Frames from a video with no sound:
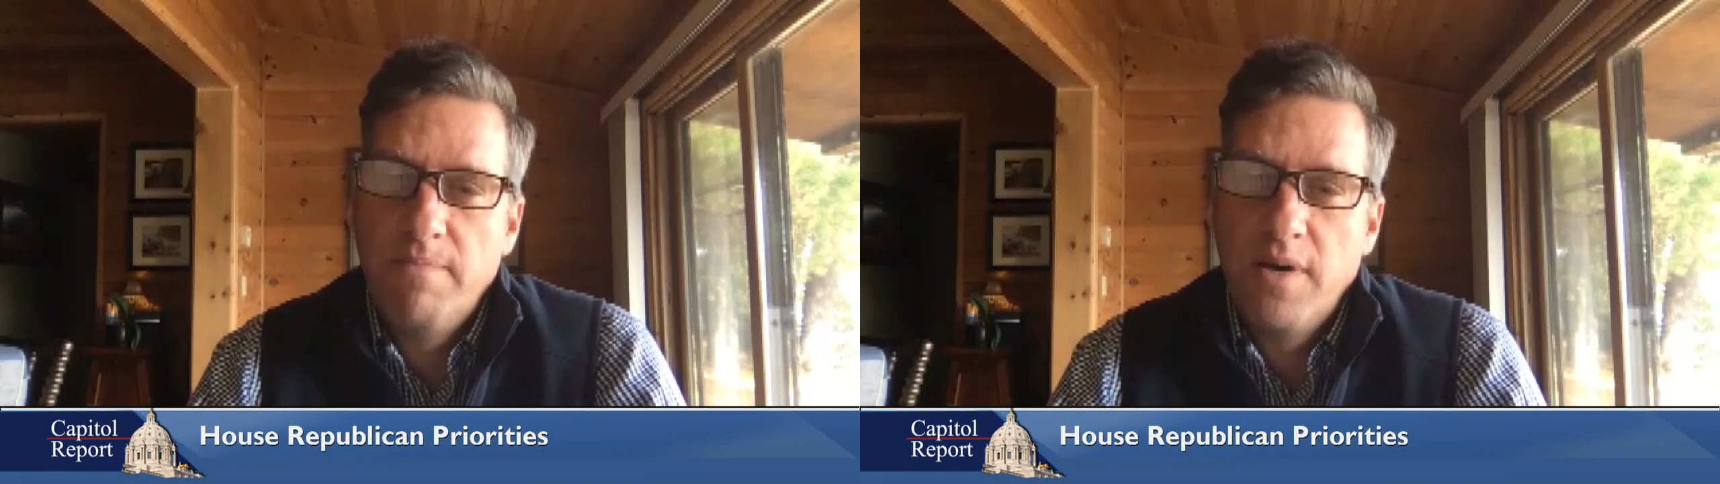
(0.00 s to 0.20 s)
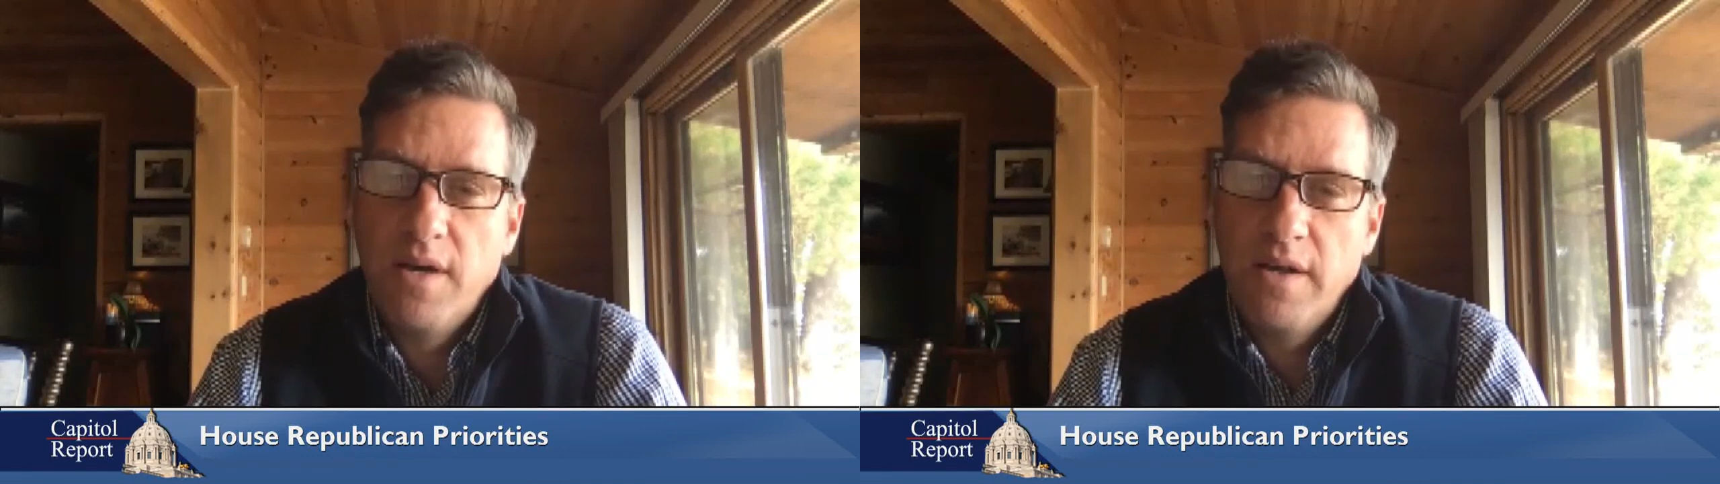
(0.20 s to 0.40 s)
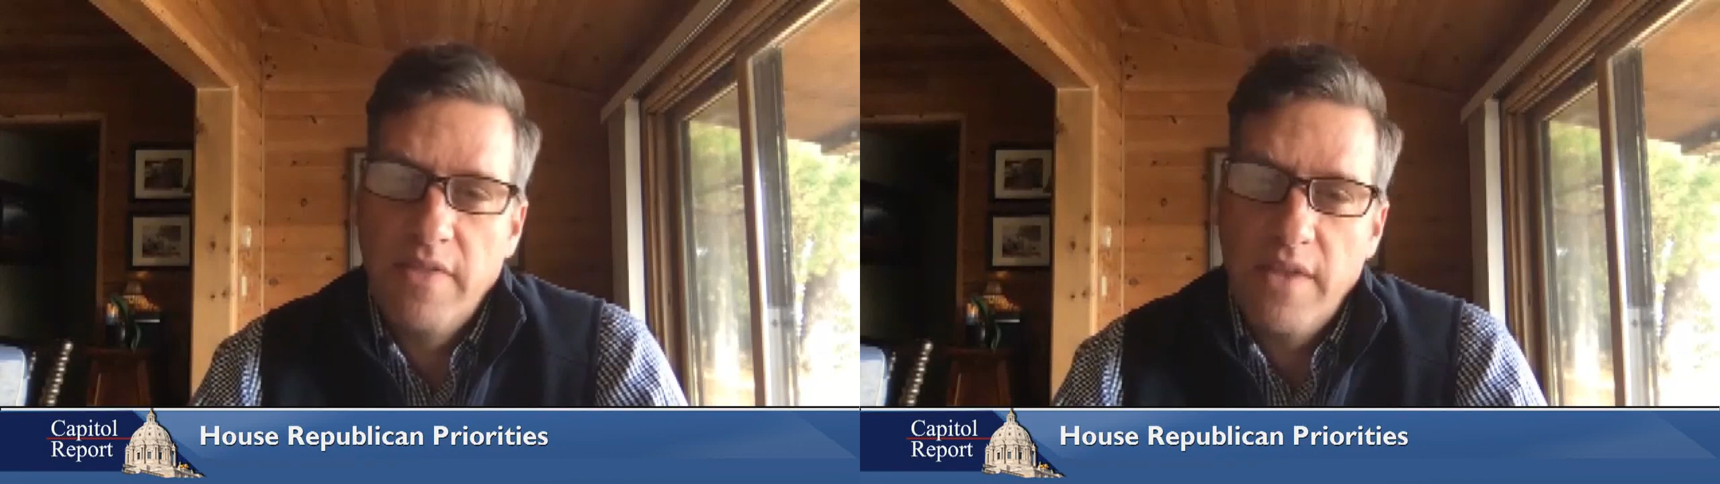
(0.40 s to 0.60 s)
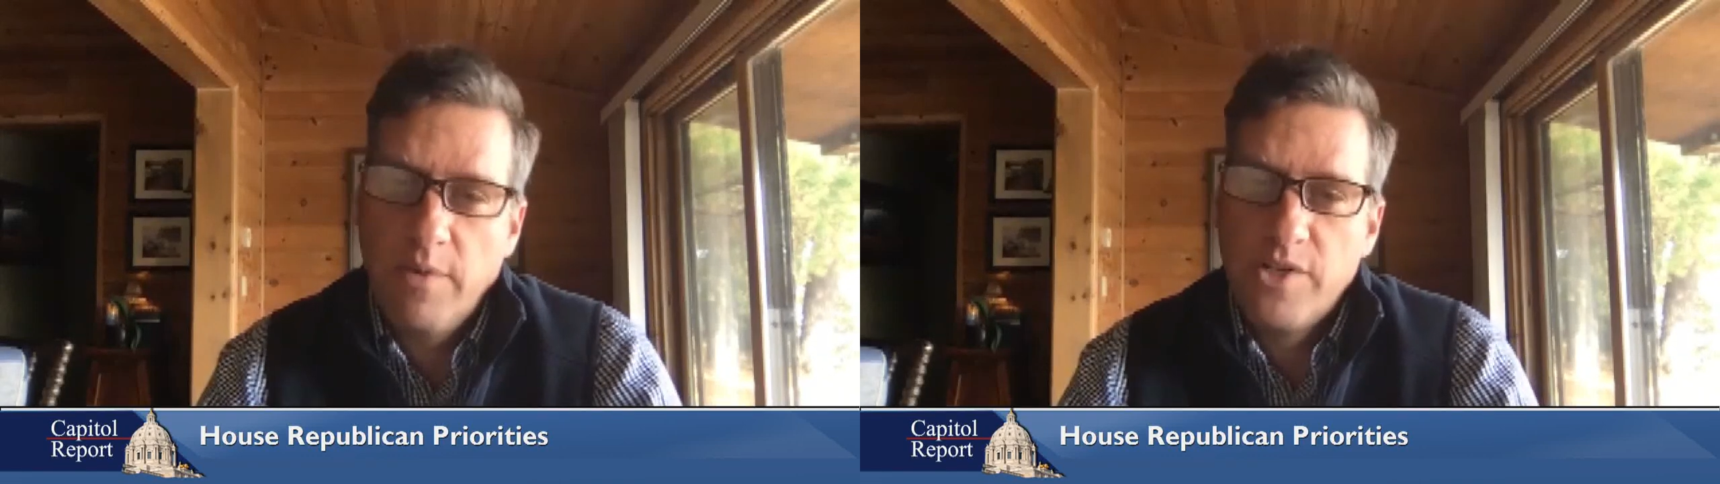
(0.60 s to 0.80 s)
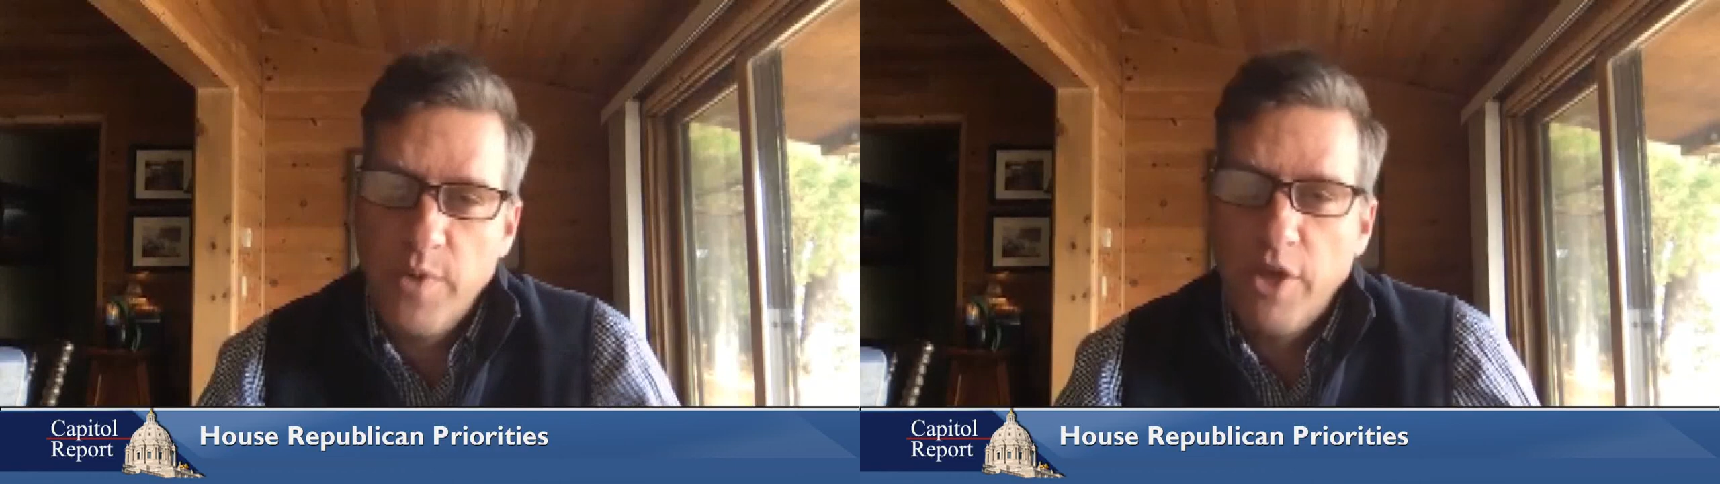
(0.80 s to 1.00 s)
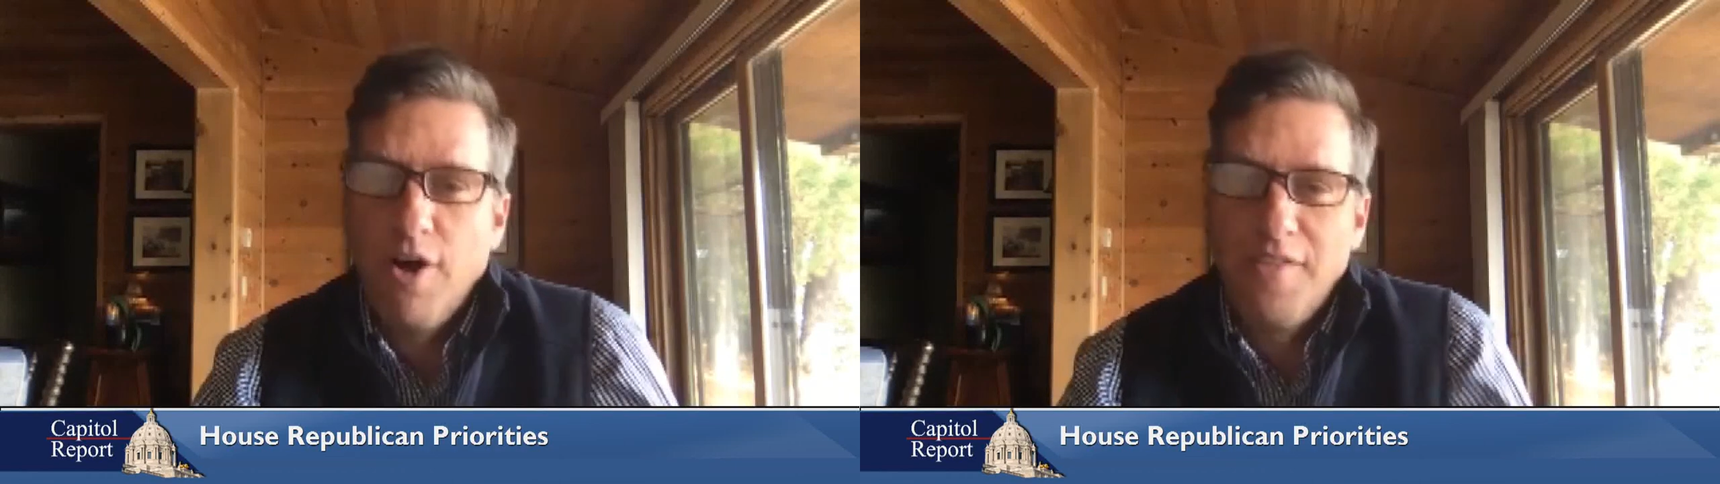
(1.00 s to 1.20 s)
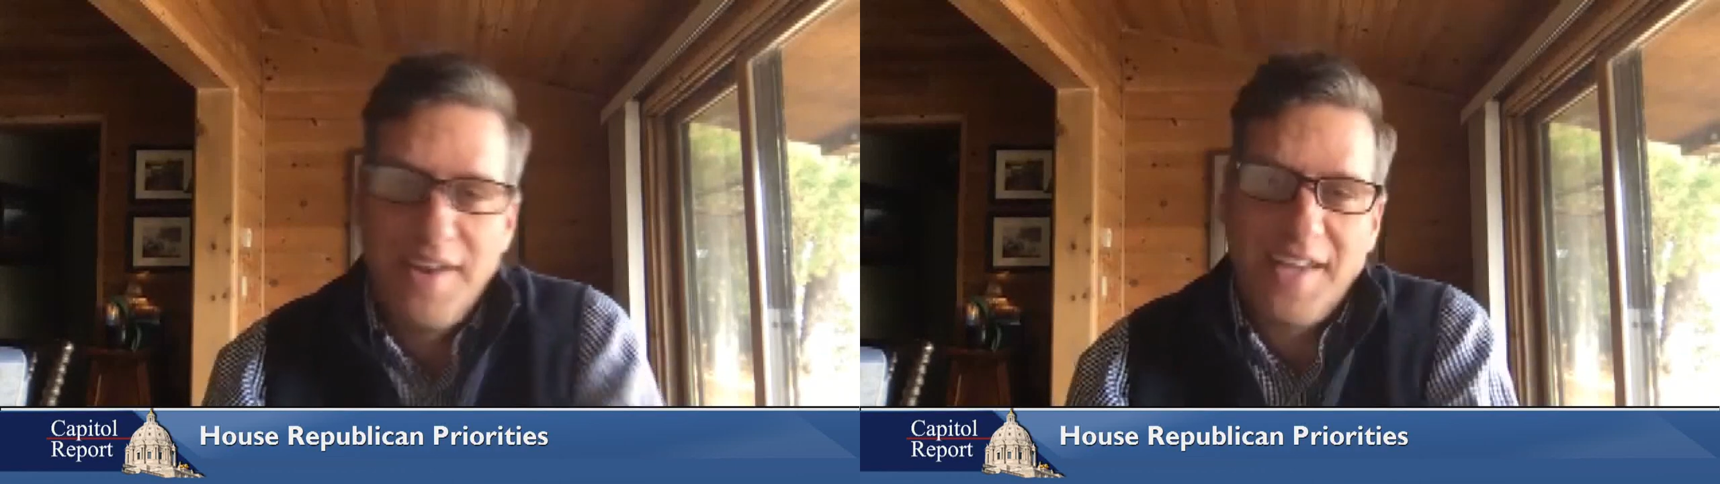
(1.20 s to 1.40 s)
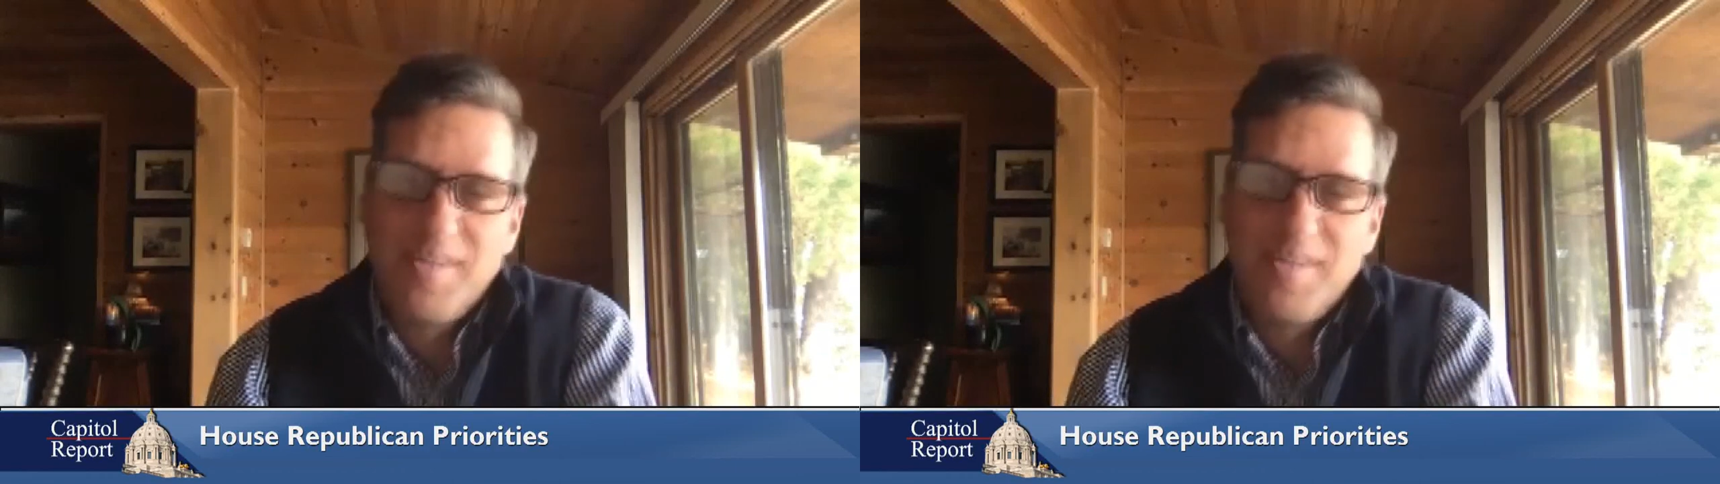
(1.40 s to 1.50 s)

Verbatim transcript: uh, in the, which we call the next